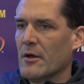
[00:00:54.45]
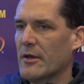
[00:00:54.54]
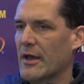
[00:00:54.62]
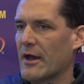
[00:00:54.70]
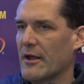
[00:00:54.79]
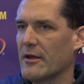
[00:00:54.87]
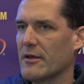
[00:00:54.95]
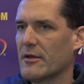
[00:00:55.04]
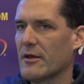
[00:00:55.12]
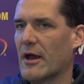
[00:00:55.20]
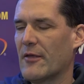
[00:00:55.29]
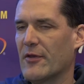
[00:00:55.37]

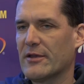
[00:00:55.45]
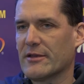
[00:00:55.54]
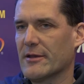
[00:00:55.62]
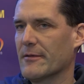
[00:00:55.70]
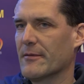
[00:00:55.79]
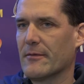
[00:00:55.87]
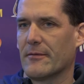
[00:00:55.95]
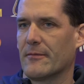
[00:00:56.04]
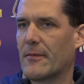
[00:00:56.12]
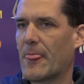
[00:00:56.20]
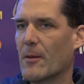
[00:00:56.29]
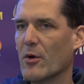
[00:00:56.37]
Yeah, I think the
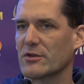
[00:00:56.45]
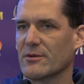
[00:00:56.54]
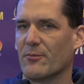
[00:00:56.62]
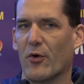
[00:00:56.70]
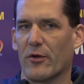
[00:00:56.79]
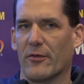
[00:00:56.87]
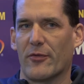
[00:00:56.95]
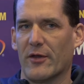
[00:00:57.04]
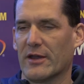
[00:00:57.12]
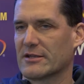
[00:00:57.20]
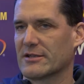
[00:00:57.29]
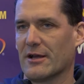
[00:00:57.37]
most important
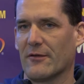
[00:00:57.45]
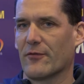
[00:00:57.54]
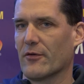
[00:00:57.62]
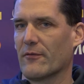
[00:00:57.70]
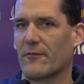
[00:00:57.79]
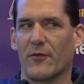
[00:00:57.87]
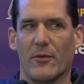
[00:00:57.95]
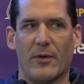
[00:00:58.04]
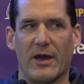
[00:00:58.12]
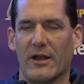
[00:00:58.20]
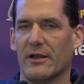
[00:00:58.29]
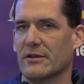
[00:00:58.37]
thing, Sully, for
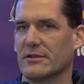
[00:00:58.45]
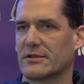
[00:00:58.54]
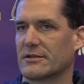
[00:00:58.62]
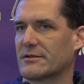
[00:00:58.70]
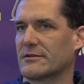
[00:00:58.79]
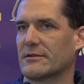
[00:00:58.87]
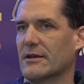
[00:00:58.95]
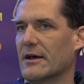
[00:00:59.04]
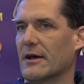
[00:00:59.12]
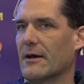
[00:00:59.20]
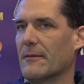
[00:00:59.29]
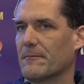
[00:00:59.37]
Bennett is
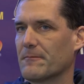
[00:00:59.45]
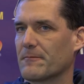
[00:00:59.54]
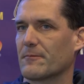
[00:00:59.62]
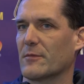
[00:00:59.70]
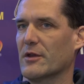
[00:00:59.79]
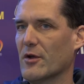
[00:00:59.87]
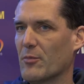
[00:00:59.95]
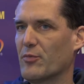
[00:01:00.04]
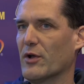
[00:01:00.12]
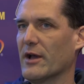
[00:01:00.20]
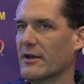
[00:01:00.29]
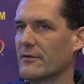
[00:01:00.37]

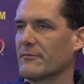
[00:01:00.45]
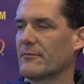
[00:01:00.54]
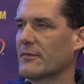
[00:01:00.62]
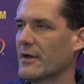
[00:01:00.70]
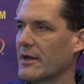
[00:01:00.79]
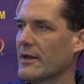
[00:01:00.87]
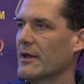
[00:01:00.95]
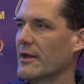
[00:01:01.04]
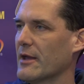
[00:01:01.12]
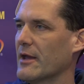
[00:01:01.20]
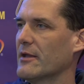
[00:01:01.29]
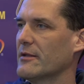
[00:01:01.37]
playing
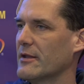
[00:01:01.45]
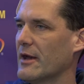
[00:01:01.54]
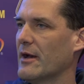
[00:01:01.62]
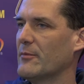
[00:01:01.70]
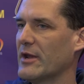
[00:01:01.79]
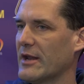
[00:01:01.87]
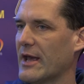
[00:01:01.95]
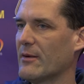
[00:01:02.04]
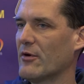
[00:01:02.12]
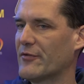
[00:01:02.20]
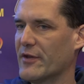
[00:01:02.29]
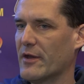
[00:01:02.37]
and being
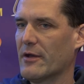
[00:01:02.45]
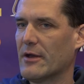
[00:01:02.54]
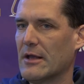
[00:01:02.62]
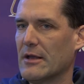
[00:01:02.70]
able to